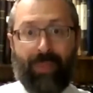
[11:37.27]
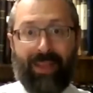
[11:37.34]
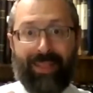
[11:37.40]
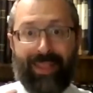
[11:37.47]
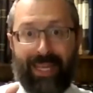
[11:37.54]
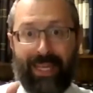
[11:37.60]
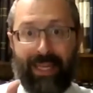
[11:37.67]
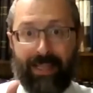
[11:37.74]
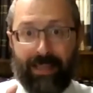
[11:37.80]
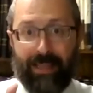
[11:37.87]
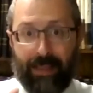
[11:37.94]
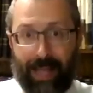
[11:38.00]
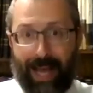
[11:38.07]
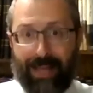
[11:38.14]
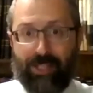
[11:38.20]
the
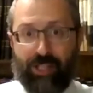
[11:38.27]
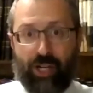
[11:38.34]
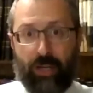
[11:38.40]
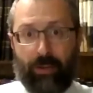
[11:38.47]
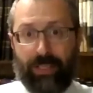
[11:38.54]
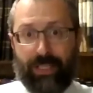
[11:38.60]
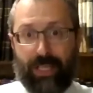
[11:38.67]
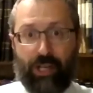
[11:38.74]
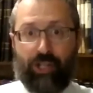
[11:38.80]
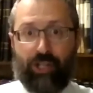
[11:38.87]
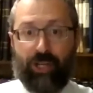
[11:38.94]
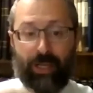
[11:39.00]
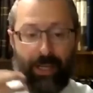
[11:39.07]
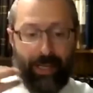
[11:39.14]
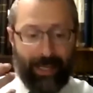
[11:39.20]
last
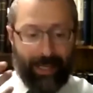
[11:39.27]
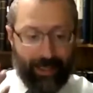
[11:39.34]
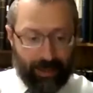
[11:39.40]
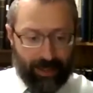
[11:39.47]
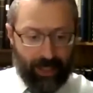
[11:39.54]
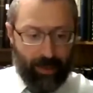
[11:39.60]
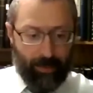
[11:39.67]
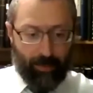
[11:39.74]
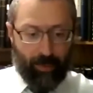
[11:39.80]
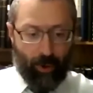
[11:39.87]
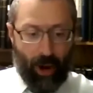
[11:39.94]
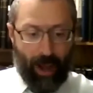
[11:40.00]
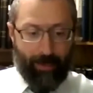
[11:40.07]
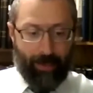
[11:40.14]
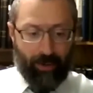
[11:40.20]
generalization is the
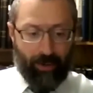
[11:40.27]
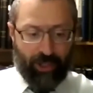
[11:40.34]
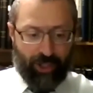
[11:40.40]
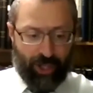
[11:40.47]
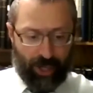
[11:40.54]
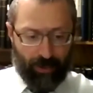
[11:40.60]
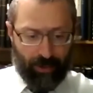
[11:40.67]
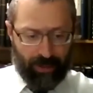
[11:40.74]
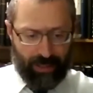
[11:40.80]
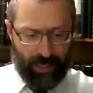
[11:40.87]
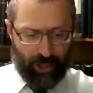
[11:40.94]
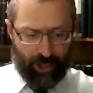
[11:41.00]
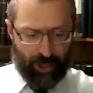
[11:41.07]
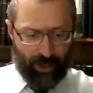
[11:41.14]
primary generalization,